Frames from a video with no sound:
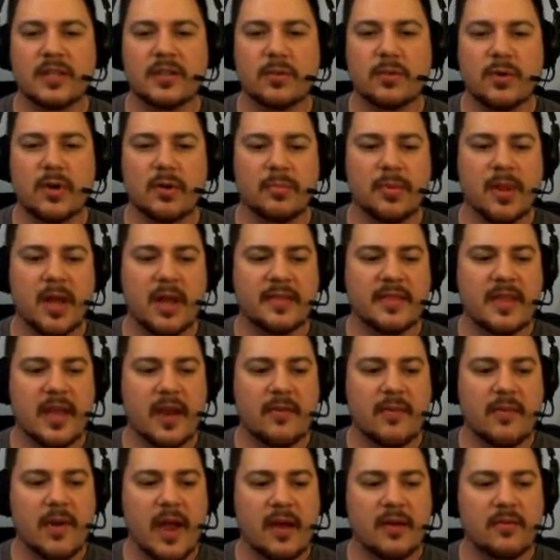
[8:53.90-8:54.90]
So we're going to plot
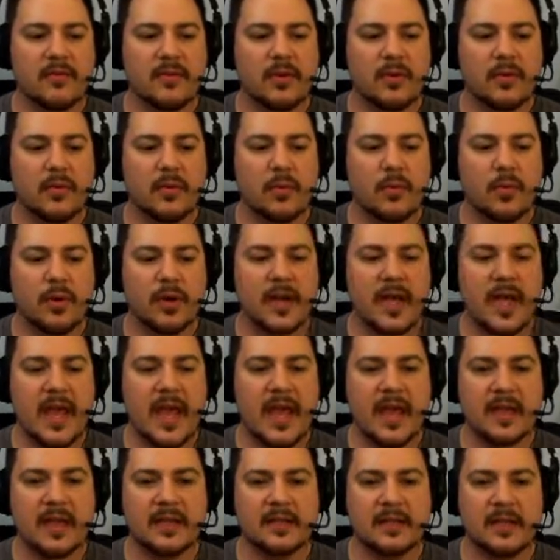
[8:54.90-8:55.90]
that route. We're going to
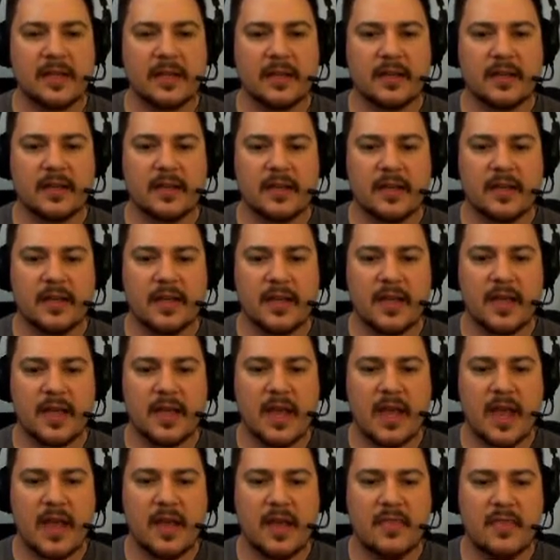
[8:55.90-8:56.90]
exit.
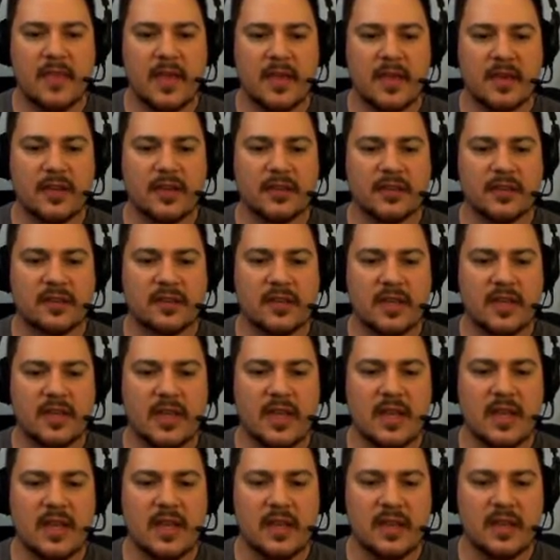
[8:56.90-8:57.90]
And then you can
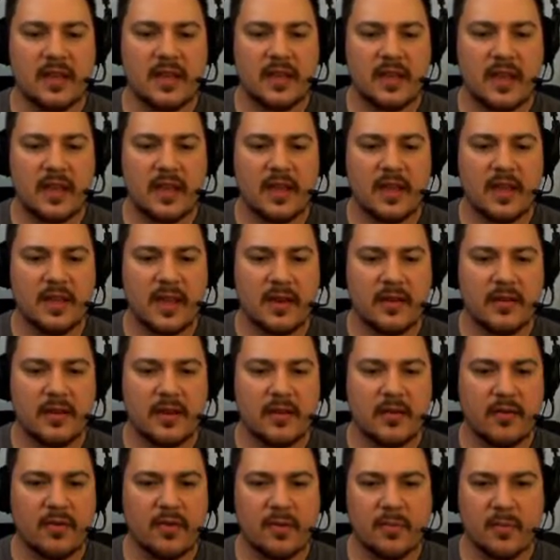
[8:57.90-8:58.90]
see down
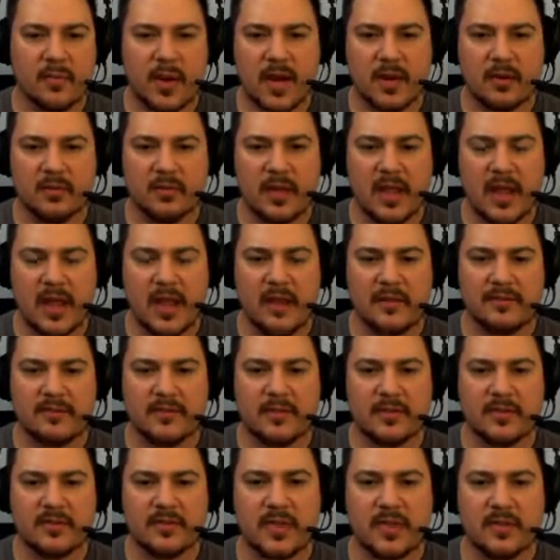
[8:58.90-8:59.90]
here on the bottom
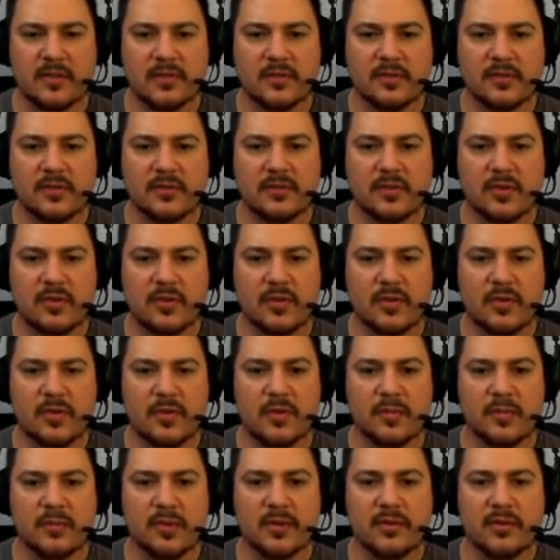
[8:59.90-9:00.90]
left, there's a little circle
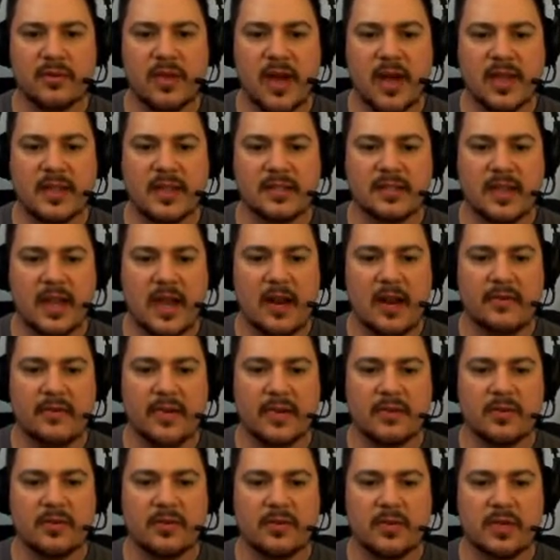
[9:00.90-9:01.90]
with a blue dot inside
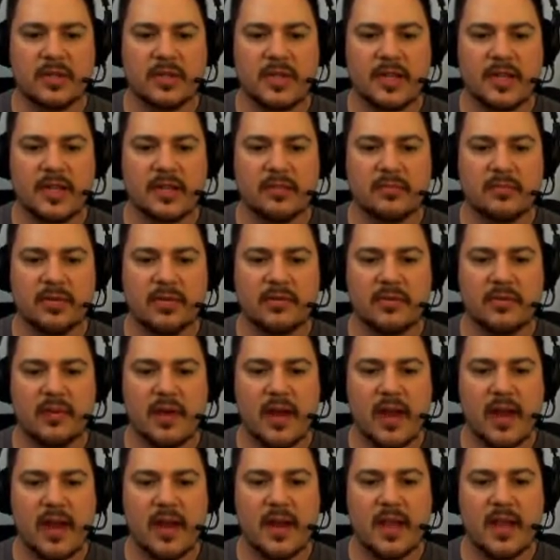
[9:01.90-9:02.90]
of it. So we're going to take the blue
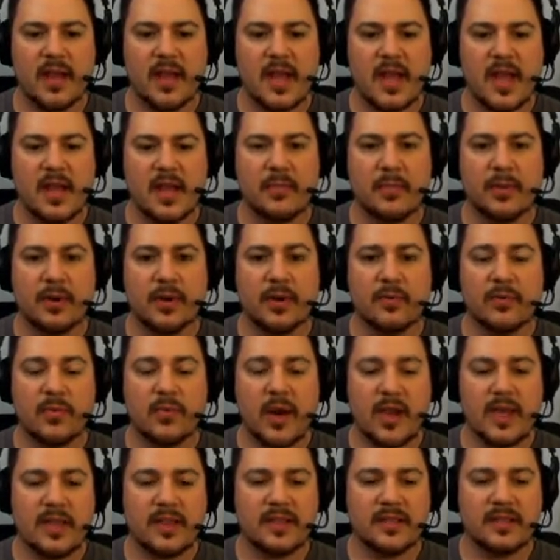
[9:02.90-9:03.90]
dot and put it
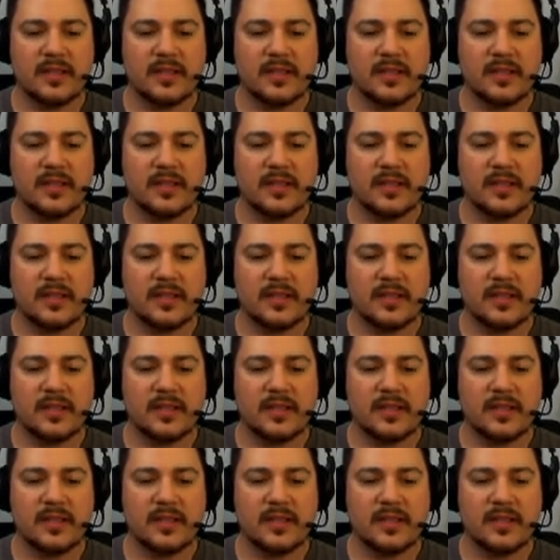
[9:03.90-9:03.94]
right